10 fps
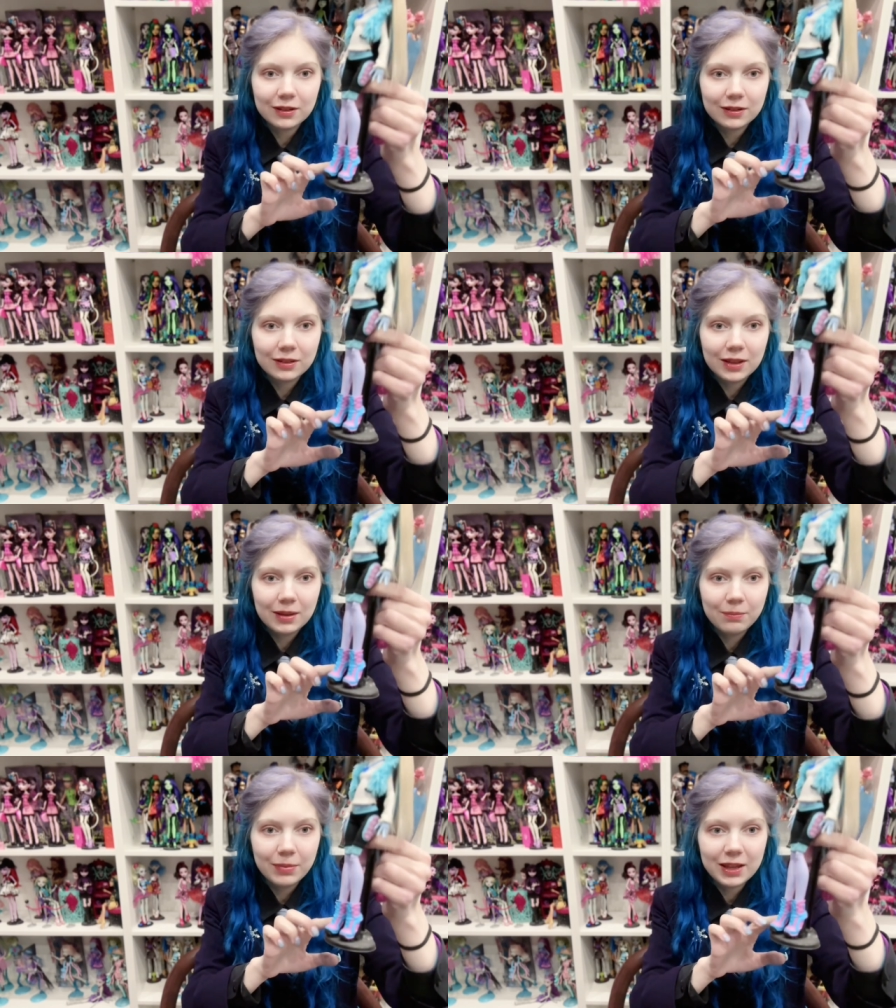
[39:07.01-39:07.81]

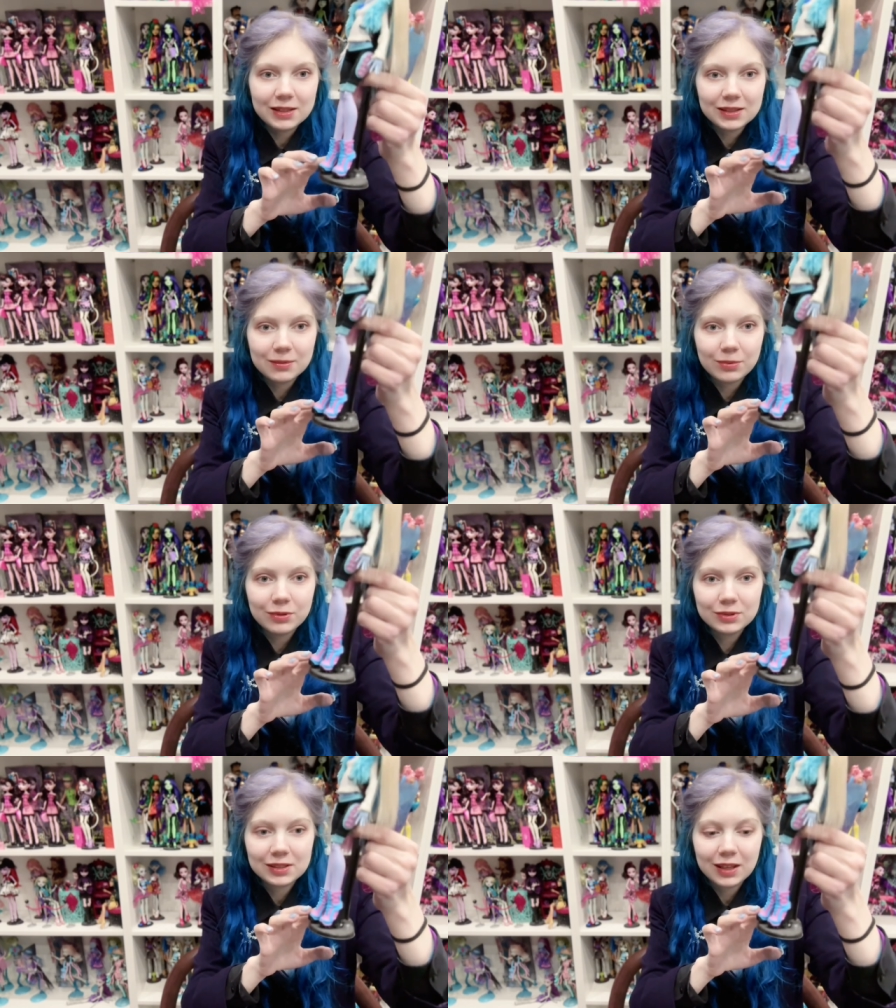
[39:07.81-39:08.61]
the basic
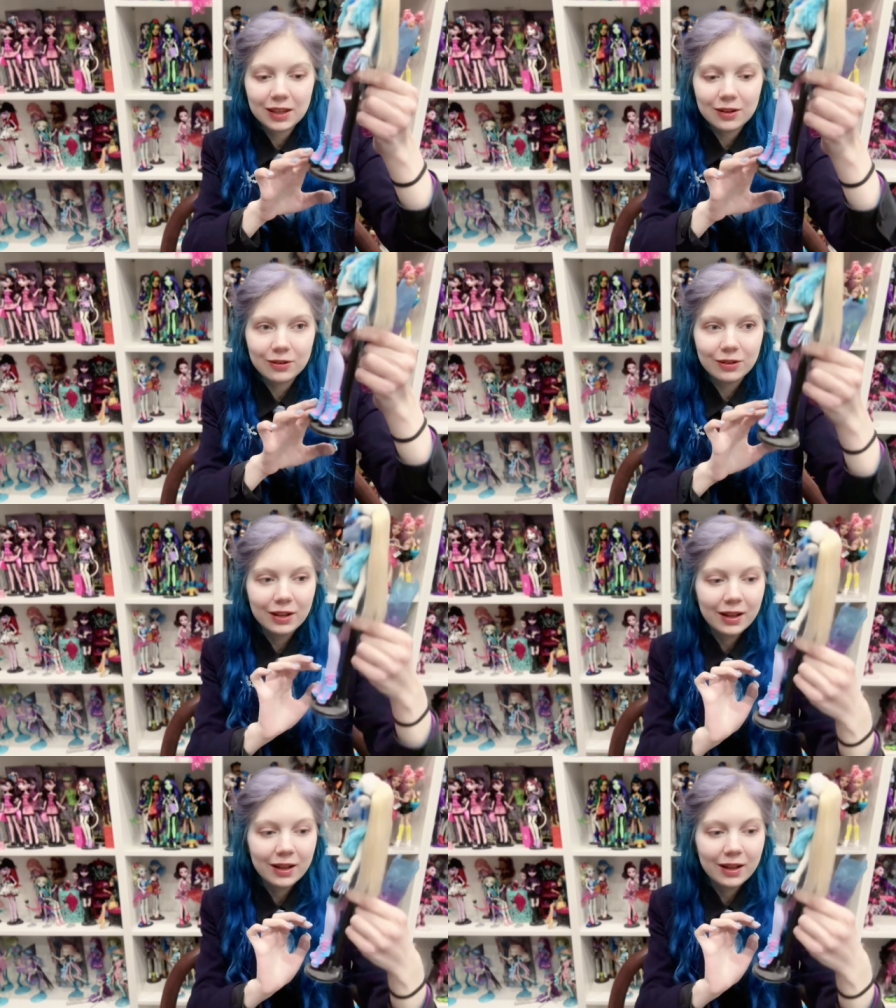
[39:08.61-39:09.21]
boots here.